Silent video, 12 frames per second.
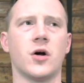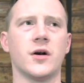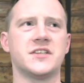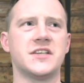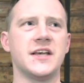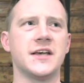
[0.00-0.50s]

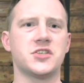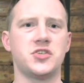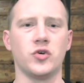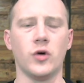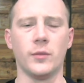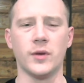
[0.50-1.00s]
Hicks,
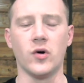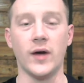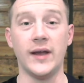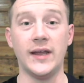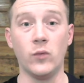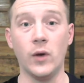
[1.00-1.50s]
Jaleel
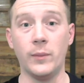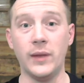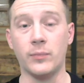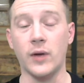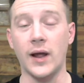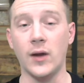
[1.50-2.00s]
McClain. It will be
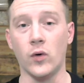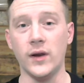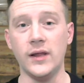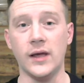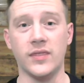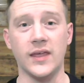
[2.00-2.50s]
a
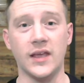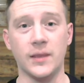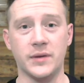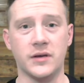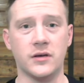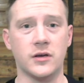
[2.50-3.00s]
priority. I think it
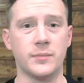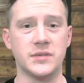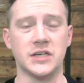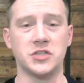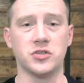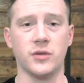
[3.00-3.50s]
could
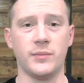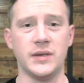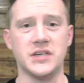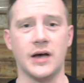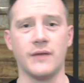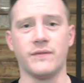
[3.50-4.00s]
potentially be
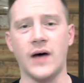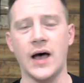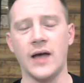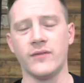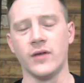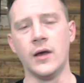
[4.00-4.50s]
top
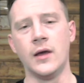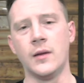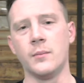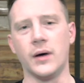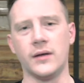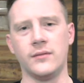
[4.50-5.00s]
five,
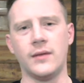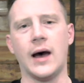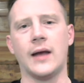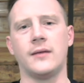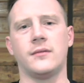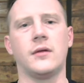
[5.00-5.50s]
but
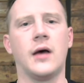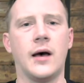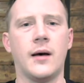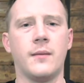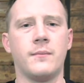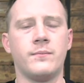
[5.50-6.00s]
not
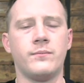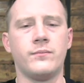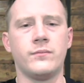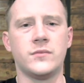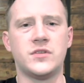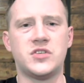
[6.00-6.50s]

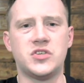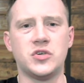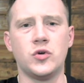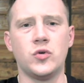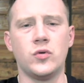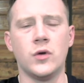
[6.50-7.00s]

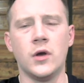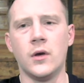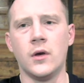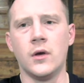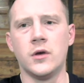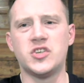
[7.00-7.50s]
too
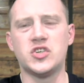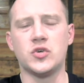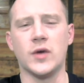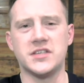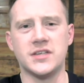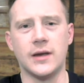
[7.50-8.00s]

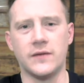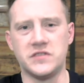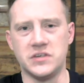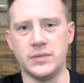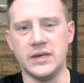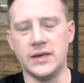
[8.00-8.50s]
stressed enough
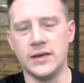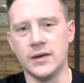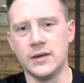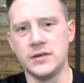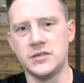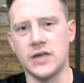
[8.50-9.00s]
to be
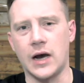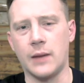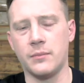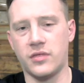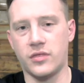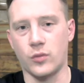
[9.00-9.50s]

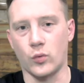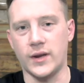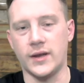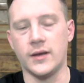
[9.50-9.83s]
top three.